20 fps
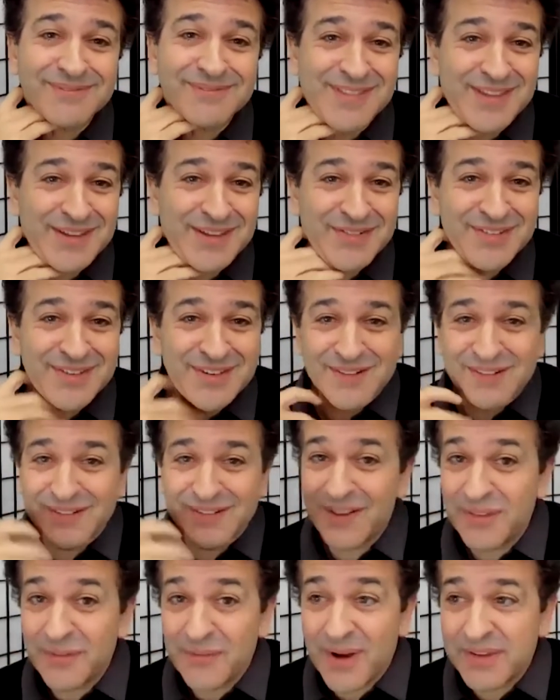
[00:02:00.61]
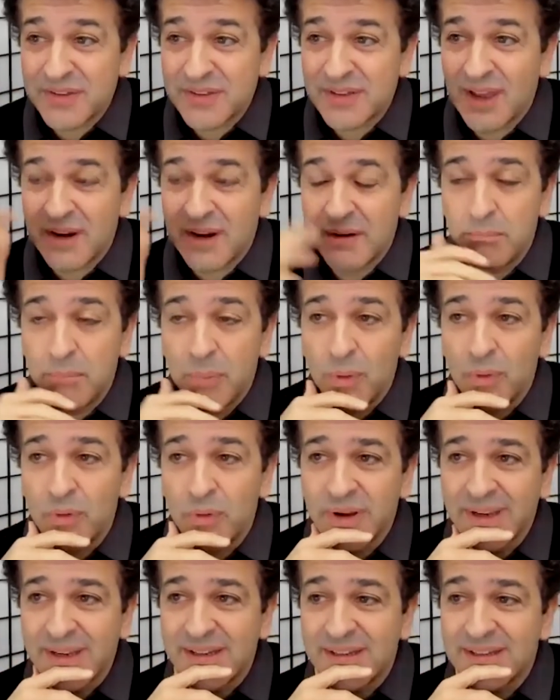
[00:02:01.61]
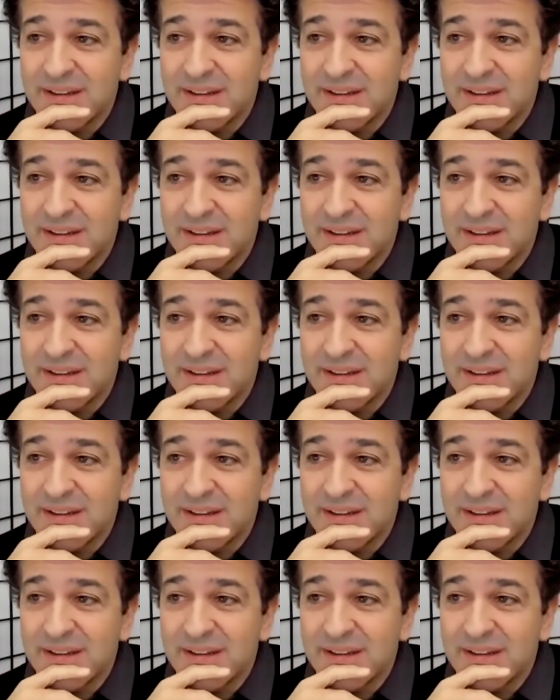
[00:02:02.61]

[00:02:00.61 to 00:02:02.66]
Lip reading: things that are otherwise kind of boring and